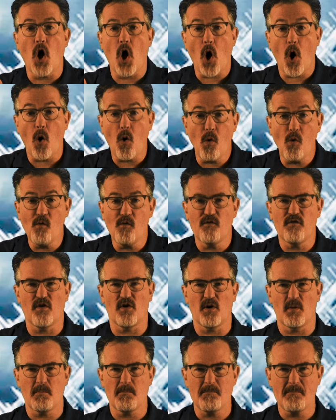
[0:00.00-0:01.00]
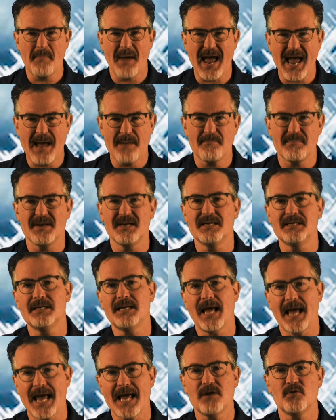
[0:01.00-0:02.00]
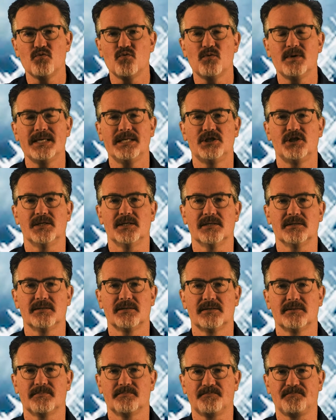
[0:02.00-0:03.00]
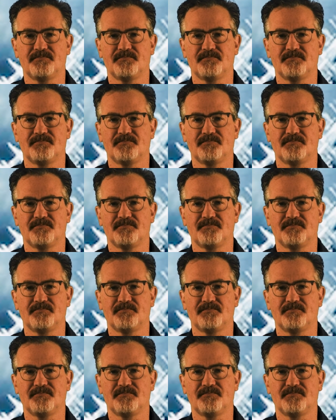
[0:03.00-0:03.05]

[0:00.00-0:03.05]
over mammon and riches.